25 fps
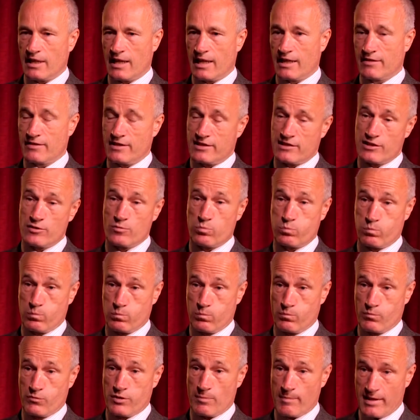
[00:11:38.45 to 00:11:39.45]
and this is
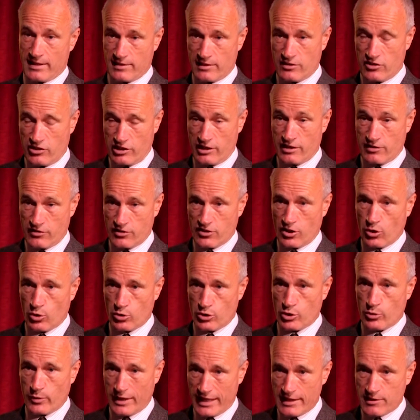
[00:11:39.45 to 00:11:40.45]
the message it's
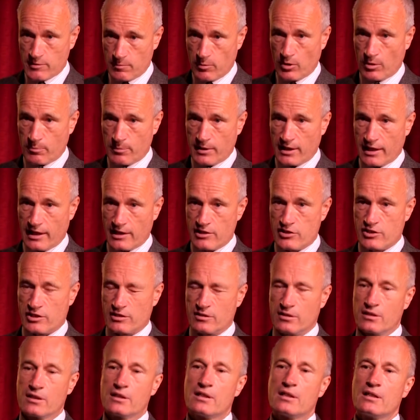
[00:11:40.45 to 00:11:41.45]
sold to its
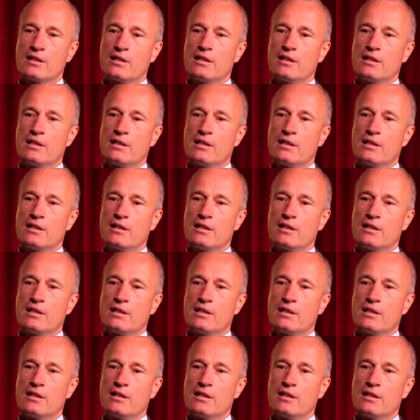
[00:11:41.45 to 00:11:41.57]
population,